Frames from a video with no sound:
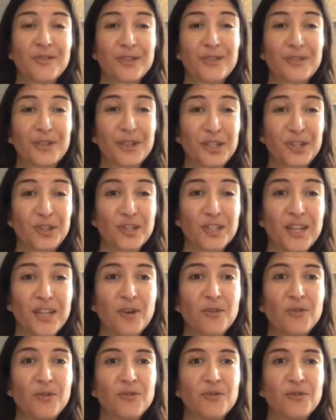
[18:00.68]
it for
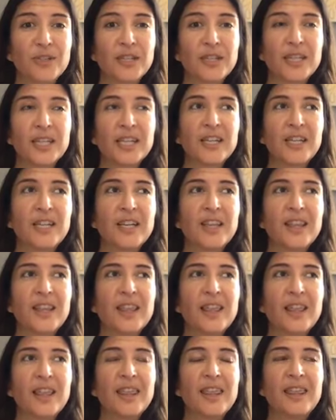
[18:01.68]
yourself.
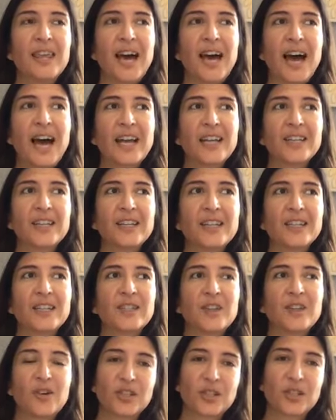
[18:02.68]
That
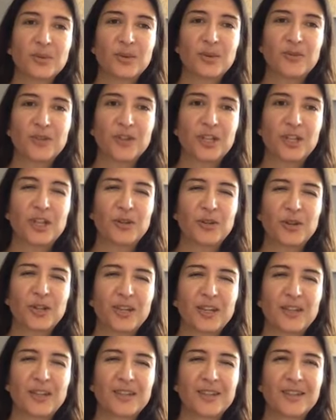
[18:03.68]
is also a very
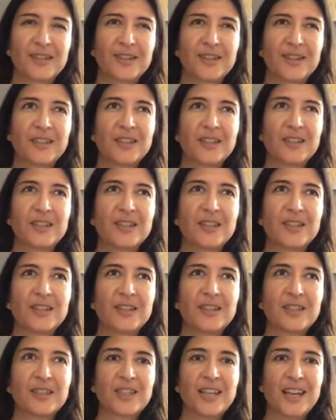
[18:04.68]
yogic
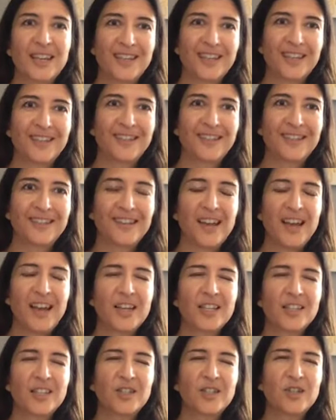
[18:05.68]
tenet.
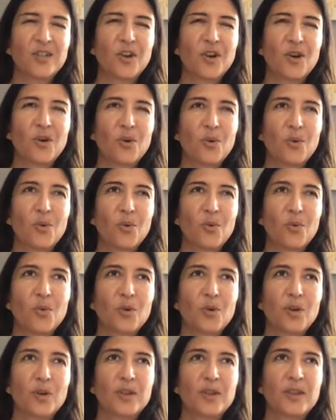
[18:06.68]
And so
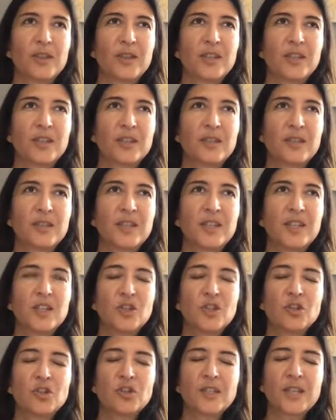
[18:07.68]
the
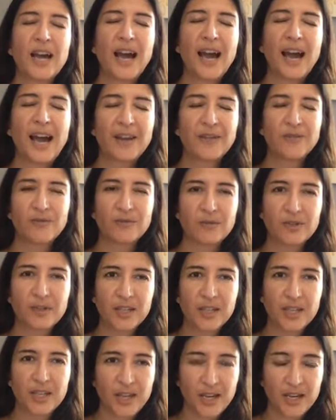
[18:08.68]
teachers I've
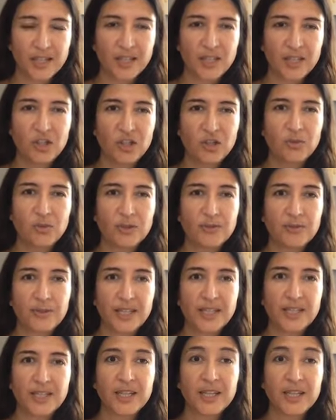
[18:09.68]
connected to and
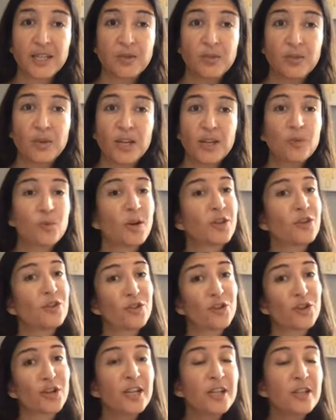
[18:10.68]
resonated with, whether
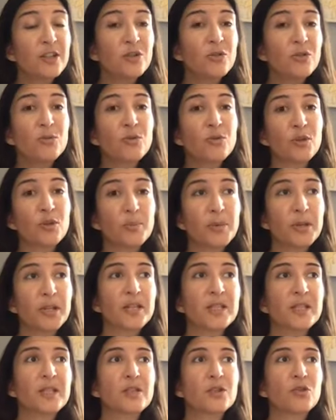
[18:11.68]
they're Hindu or
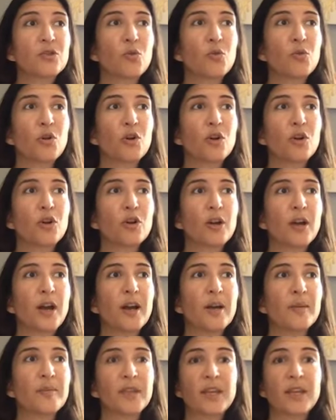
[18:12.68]
Buddhist or
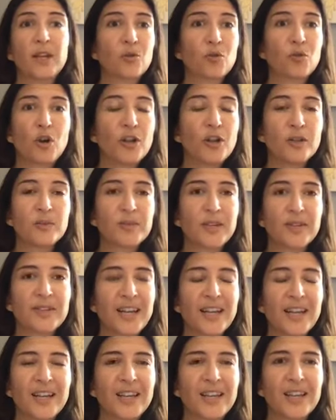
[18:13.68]
they don't call themselves
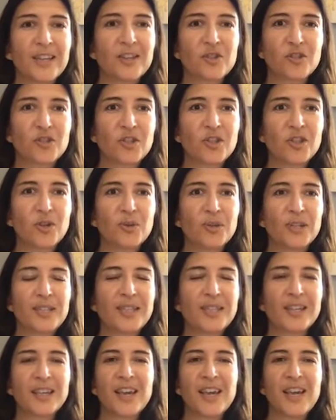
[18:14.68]
anything, they're just
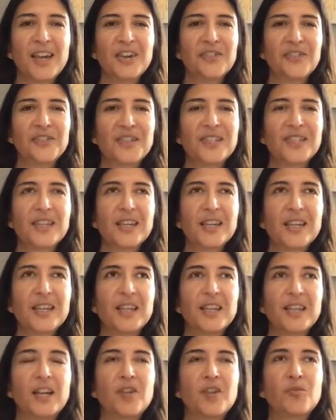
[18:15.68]
yogis in caves
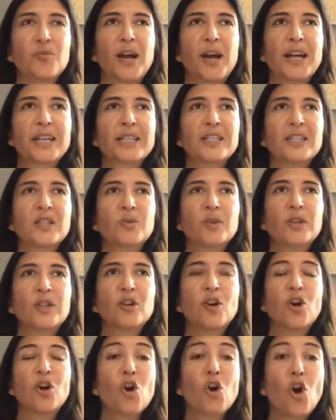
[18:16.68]
that I've practiced with,
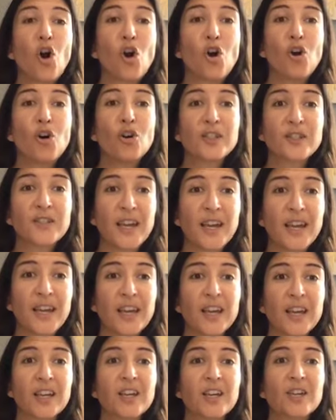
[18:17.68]
are all
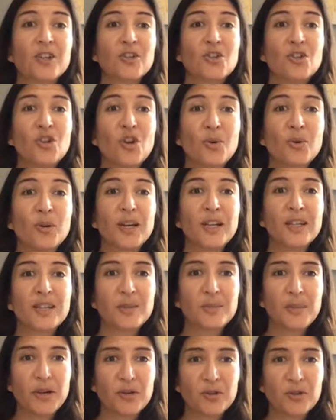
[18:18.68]
saying yoga
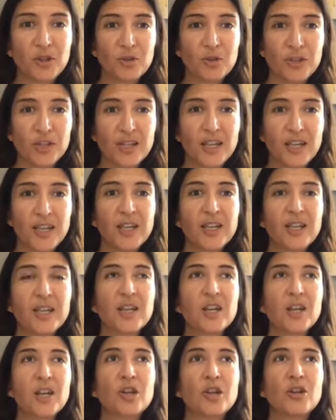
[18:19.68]
is about unity.
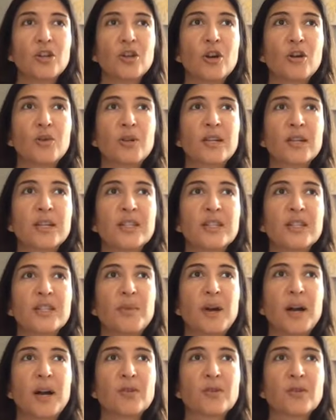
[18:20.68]
Yoga is
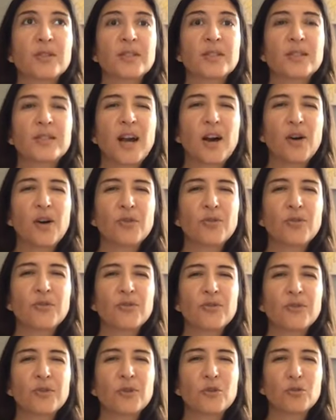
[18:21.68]
about
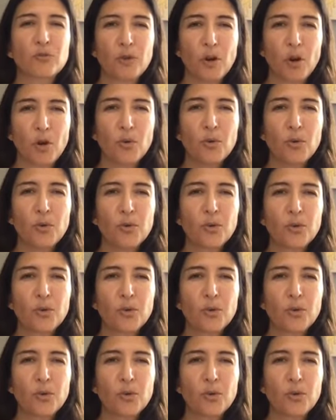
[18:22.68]
self-growth.